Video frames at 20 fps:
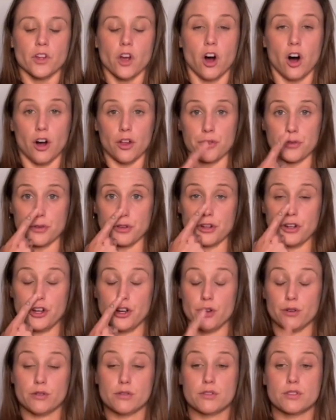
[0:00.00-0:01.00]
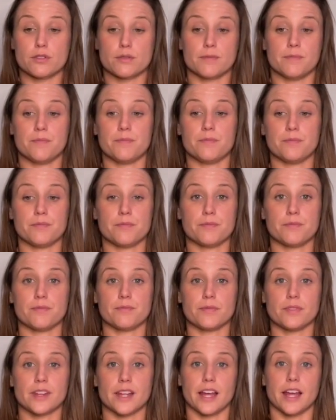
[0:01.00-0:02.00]
all through the nose,
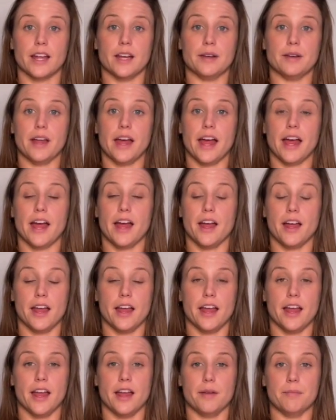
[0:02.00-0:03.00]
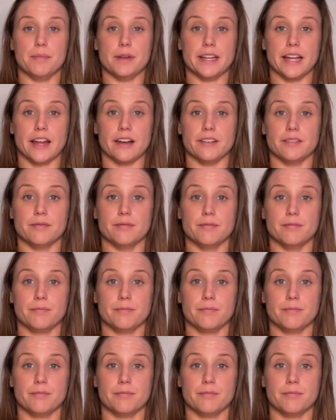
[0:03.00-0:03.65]
and begin.